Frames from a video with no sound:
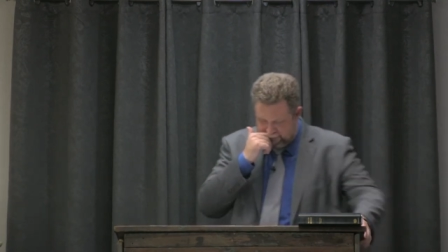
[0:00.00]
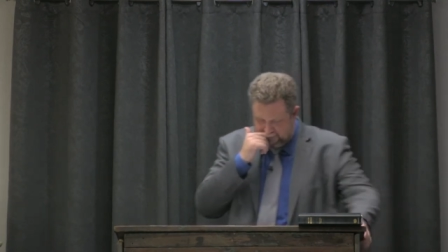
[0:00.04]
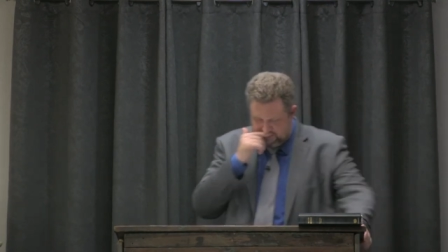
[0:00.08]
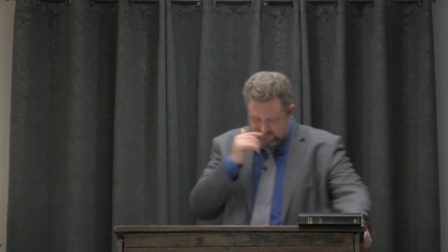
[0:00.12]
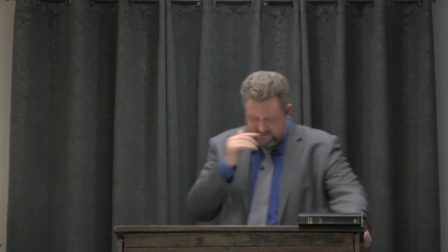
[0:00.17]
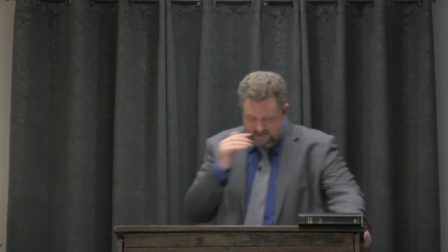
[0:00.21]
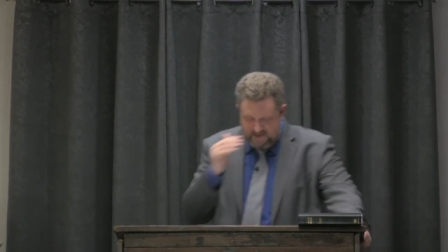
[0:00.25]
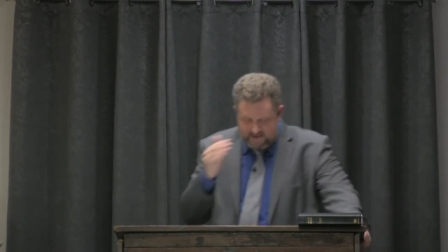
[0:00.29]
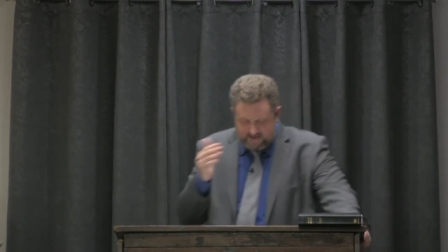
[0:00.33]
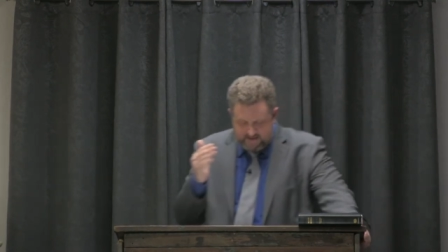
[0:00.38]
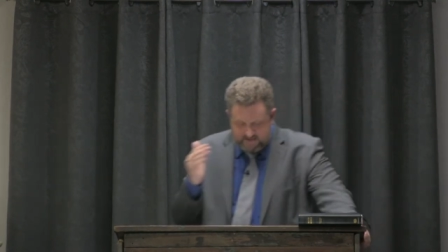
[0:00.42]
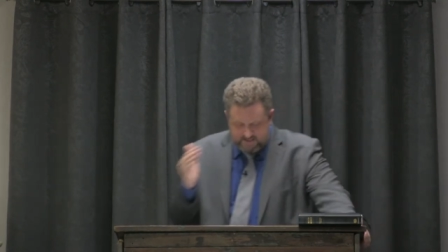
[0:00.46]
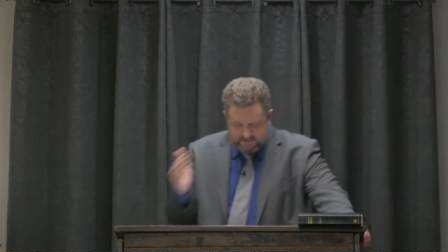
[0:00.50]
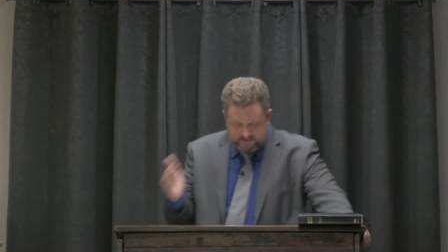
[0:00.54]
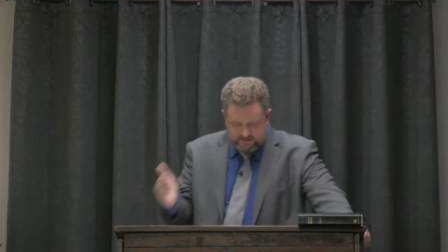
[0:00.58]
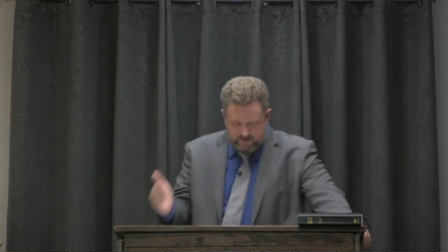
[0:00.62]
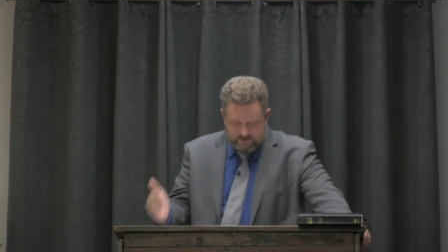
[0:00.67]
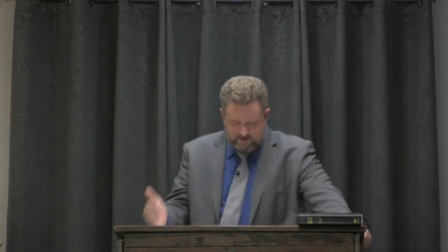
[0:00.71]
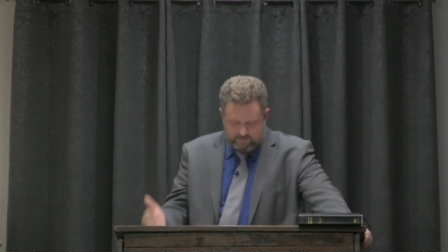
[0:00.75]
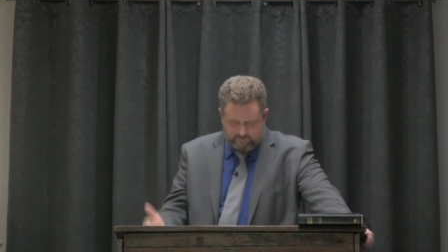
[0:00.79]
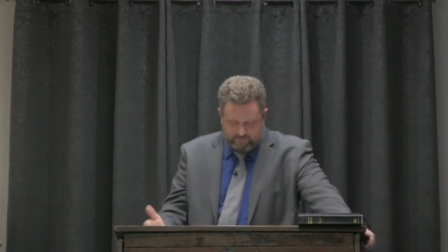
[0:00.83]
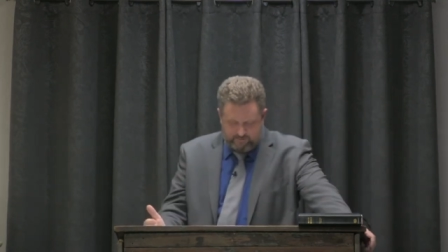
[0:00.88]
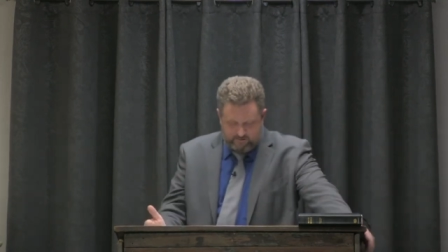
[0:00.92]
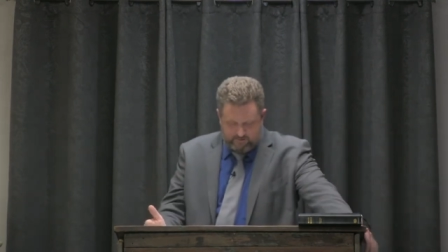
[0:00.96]
so that is the,
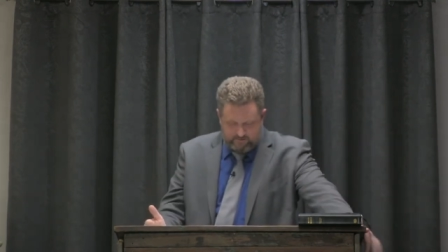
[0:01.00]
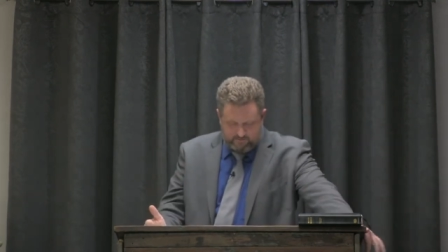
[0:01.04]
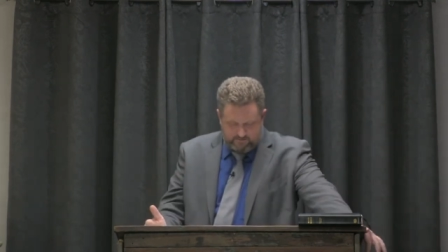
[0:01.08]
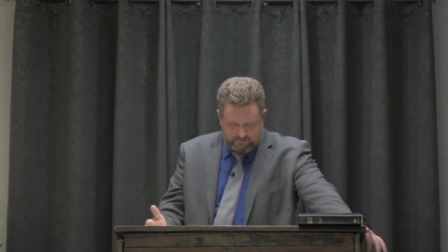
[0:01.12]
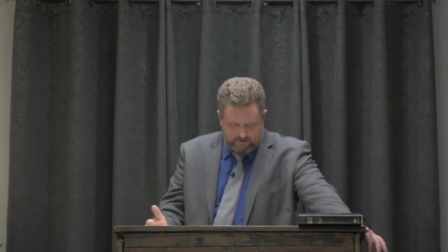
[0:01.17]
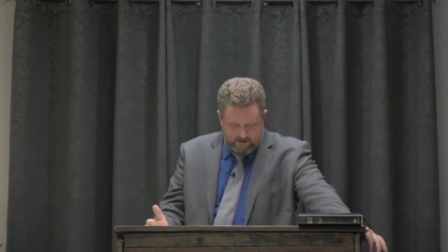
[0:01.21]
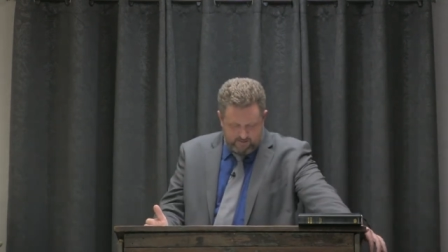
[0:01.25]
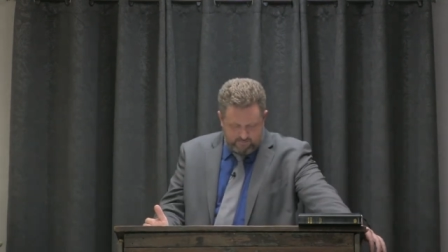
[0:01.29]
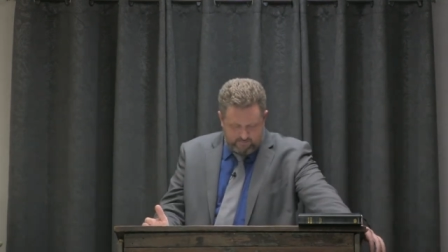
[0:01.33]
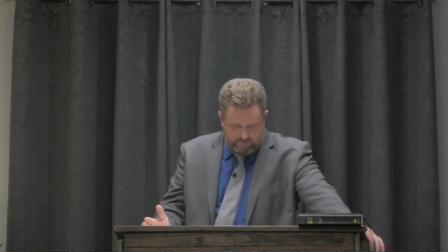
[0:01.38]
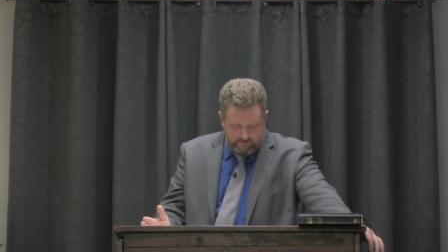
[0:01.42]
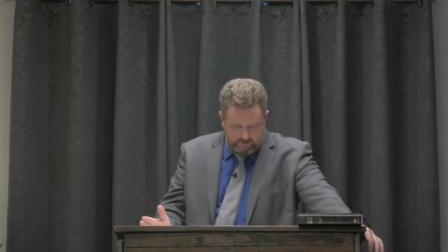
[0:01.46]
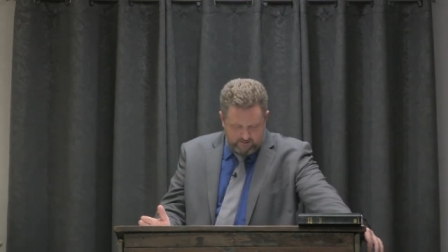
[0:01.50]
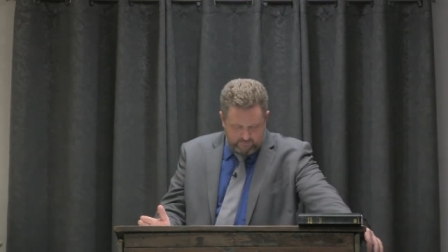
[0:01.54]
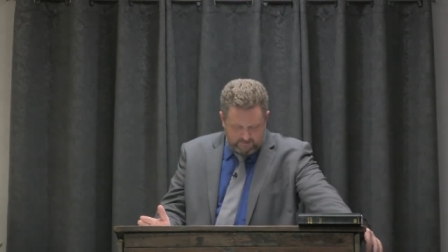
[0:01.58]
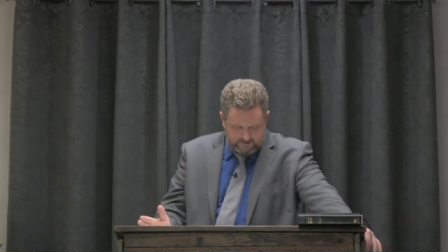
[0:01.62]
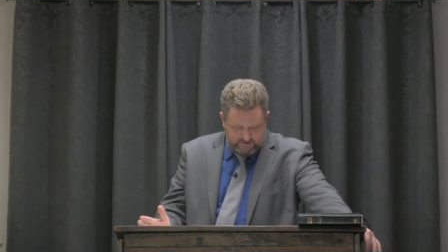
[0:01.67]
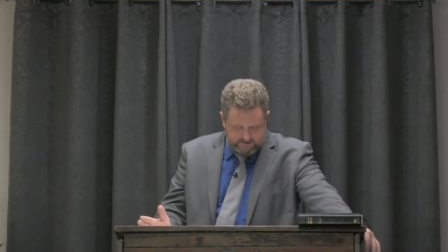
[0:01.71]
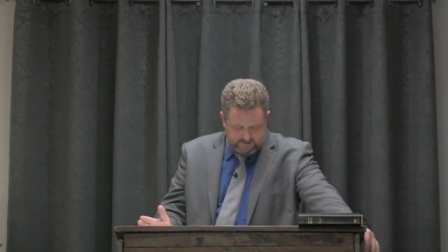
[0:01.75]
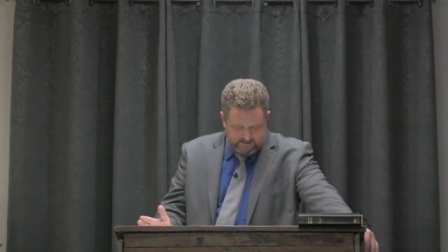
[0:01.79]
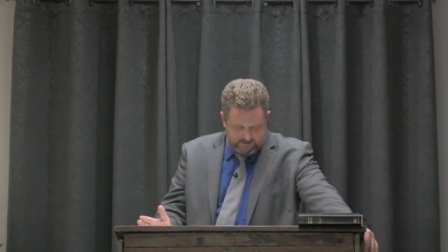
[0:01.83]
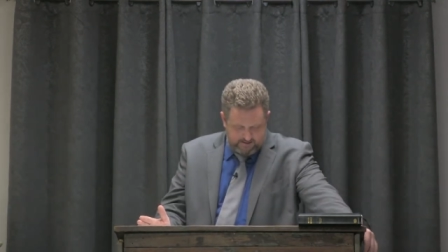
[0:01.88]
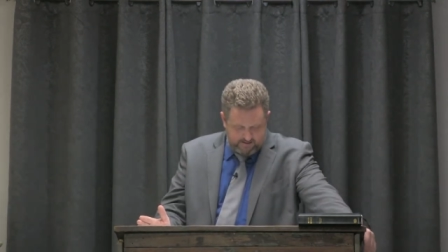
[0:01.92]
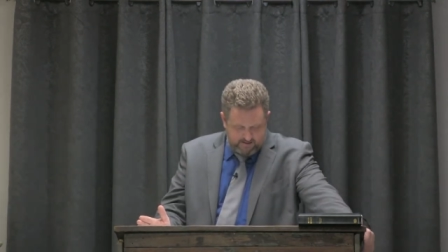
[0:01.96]
unper- the unpardonable
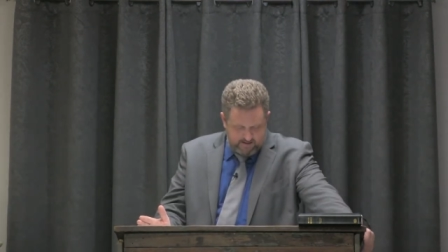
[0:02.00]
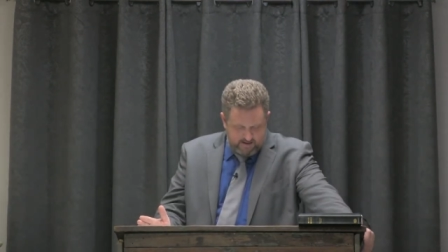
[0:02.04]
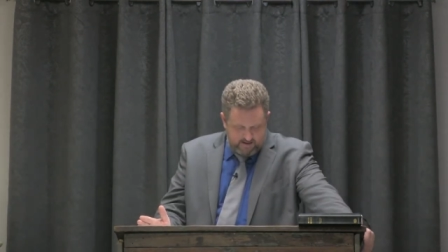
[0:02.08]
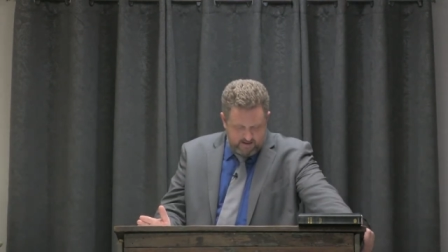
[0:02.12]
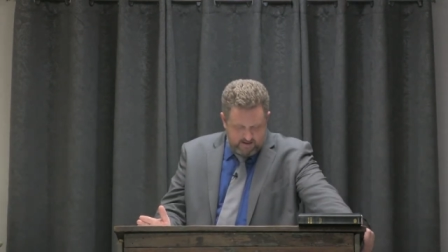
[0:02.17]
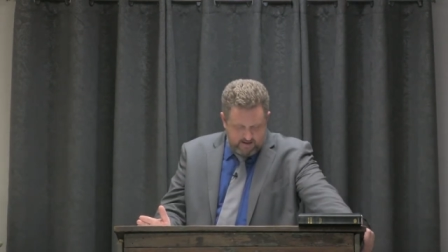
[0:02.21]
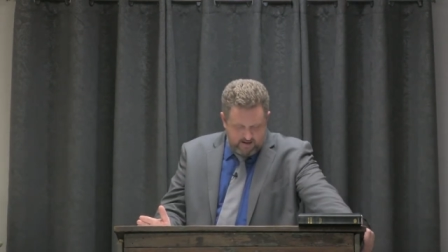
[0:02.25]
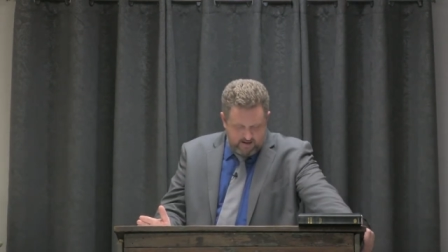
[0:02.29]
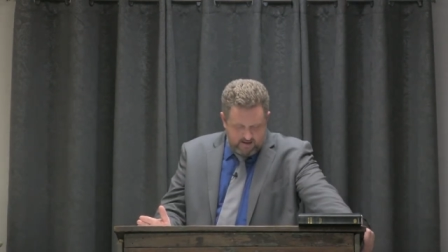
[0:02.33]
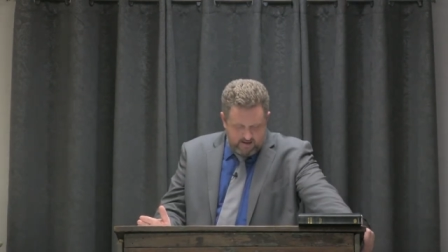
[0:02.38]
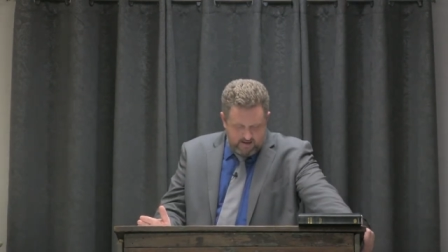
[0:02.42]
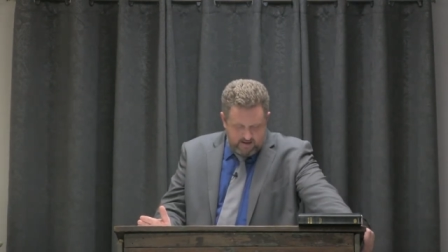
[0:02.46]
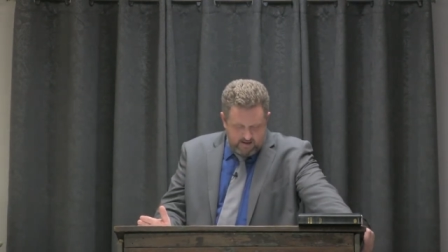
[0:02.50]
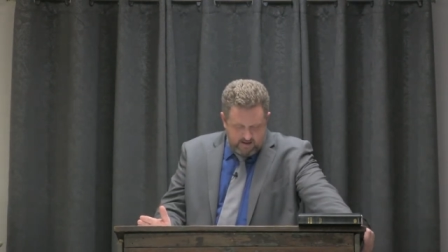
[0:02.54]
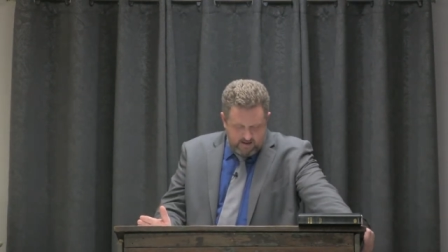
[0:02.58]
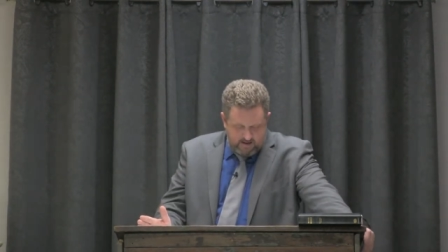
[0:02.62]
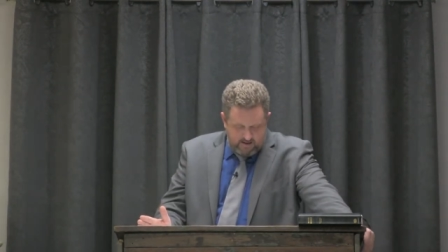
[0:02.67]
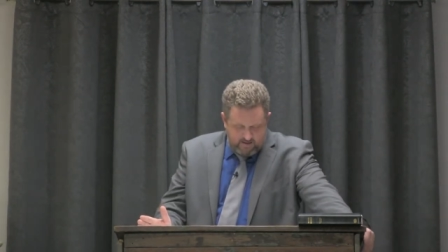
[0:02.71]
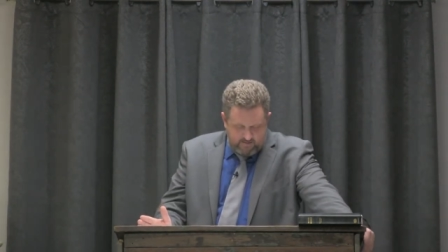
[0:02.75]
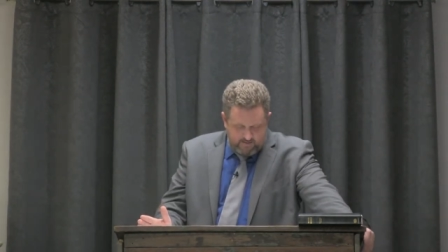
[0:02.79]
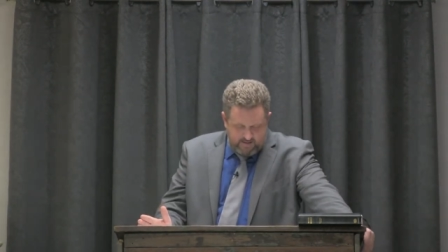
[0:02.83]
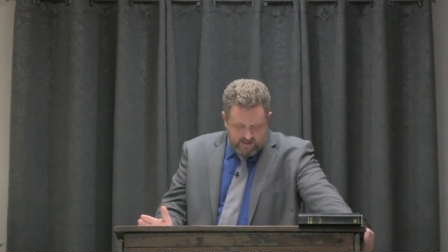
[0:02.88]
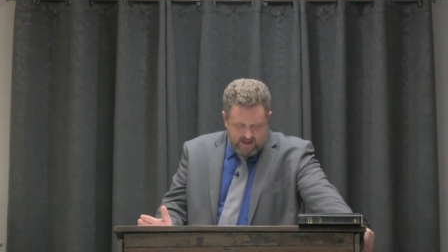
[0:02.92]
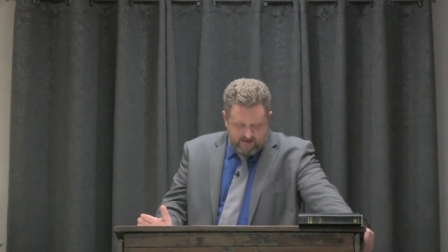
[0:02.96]
sin.
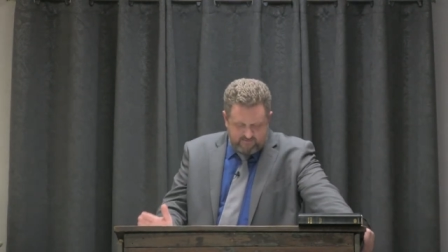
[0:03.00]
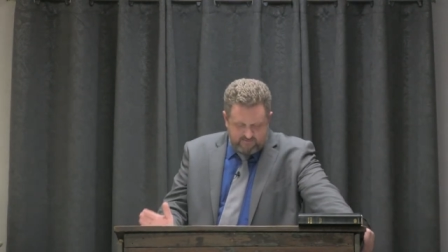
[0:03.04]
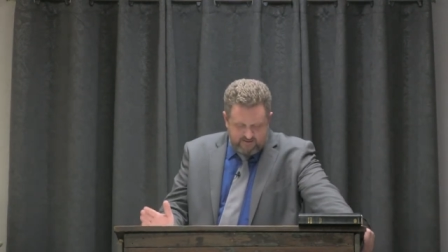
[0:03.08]
They have